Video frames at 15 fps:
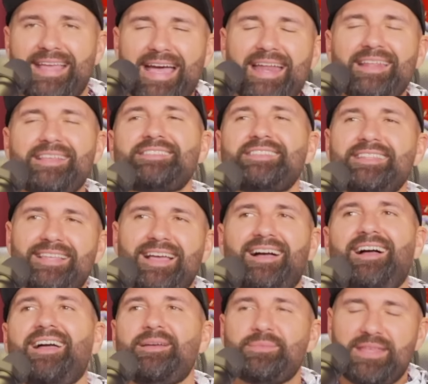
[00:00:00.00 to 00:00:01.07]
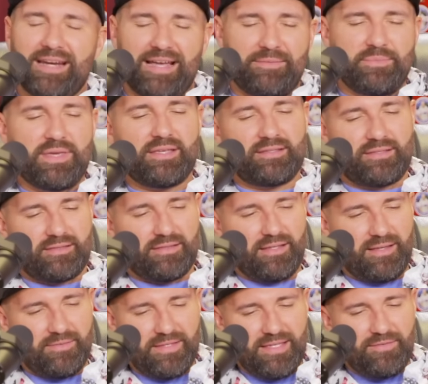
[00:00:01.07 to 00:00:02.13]
that is the time that I miss.
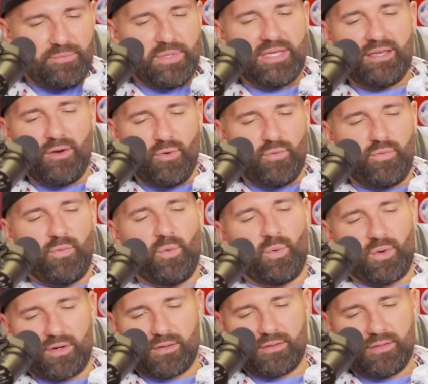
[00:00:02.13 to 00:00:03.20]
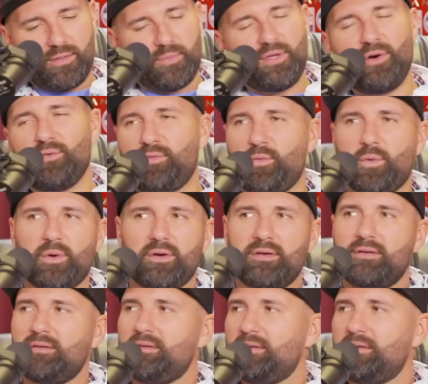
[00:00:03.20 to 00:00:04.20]
Uh, give me 04. Give me 04.